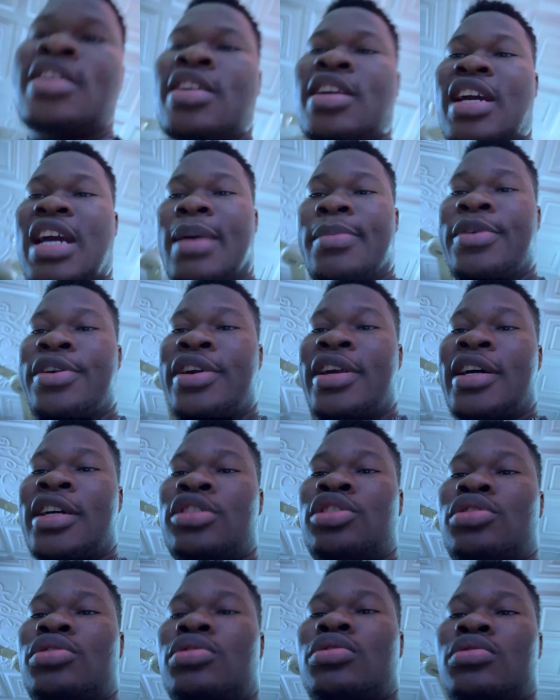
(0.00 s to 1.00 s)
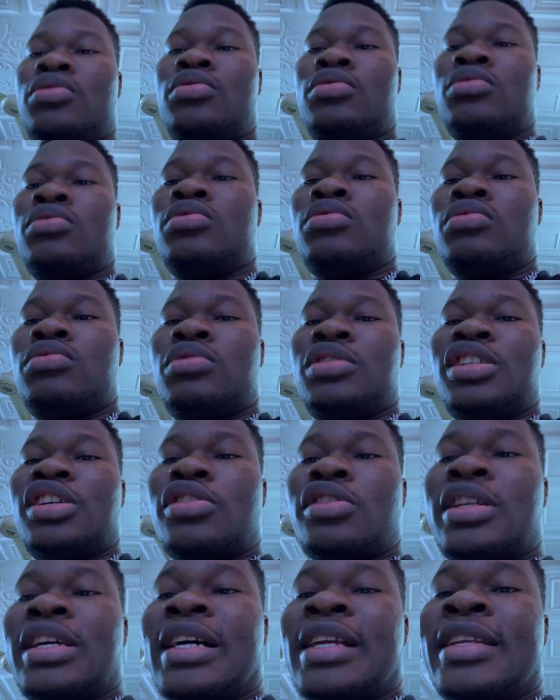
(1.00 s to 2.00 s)
camera to the
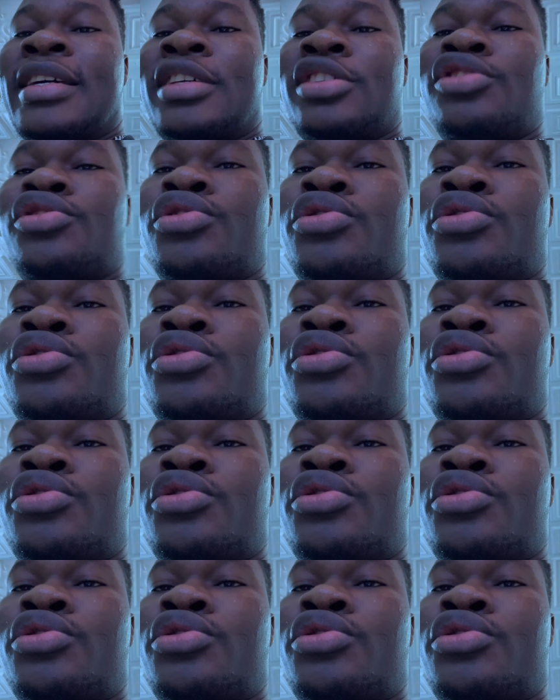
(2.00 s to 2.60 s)
other lens so